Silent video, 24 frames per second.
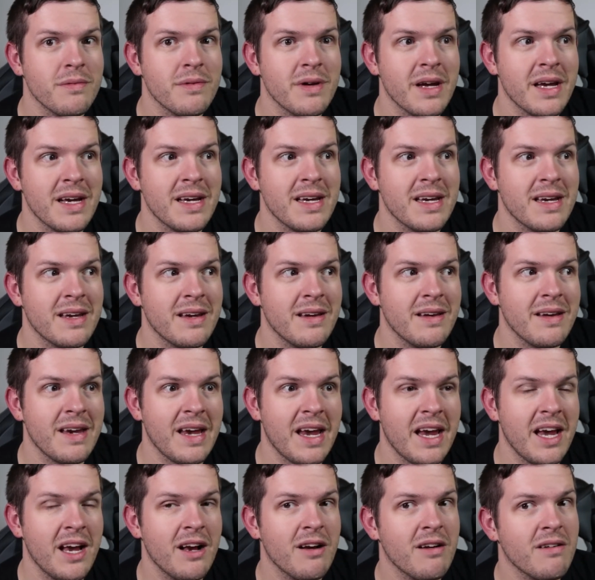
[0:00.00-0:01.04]
and
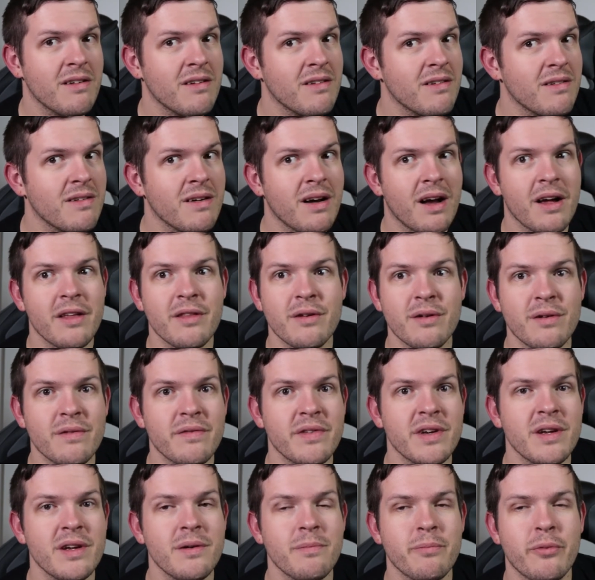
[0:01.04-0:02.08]
hear other
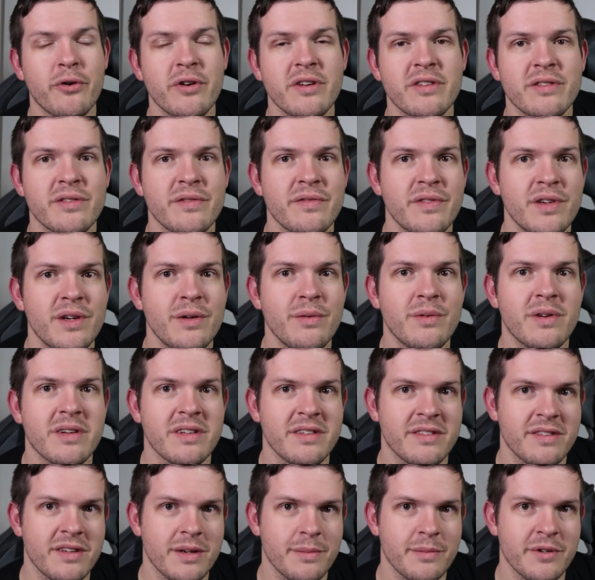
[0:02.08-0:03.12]
points of view on
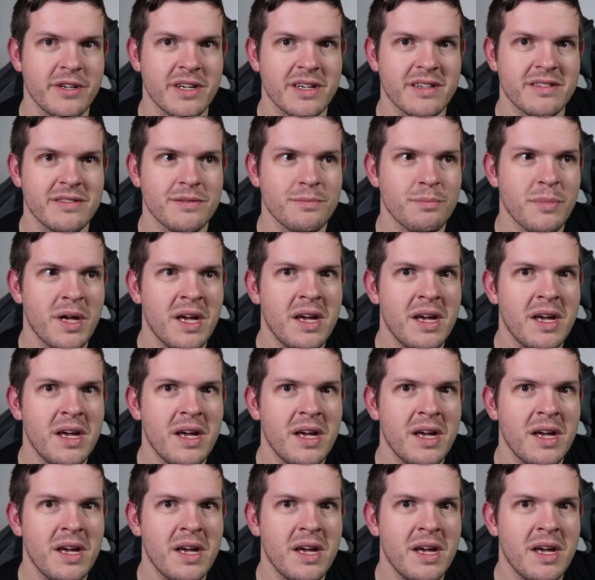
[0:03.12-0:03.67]
subjects.